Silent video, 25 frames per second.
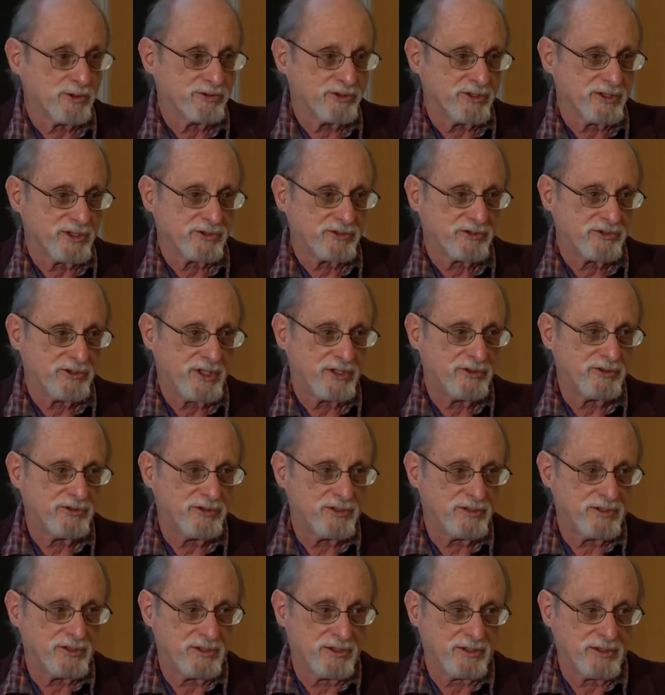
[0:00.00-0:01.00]
was an
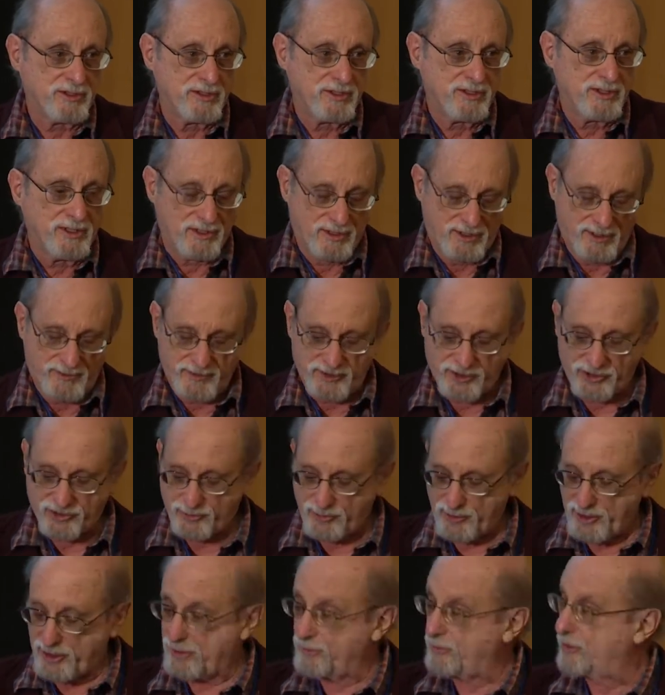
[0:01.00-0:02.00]
extension of an
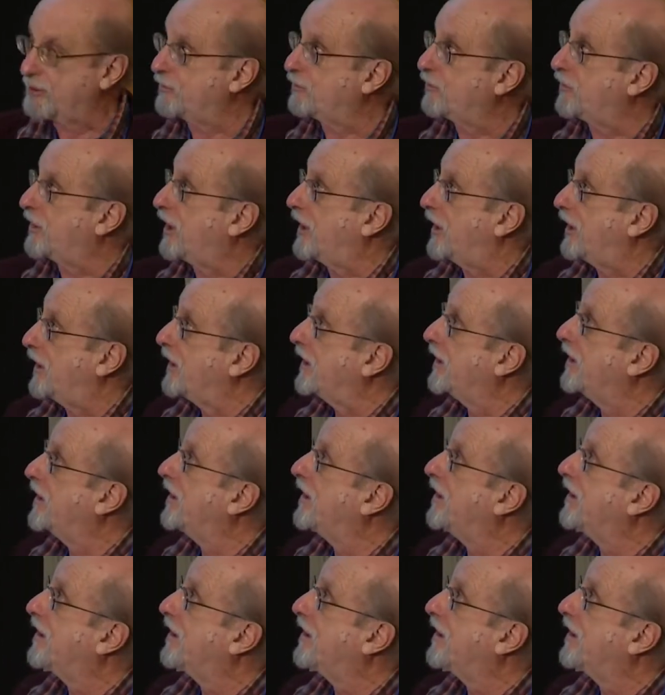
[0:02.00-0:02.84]
experiment by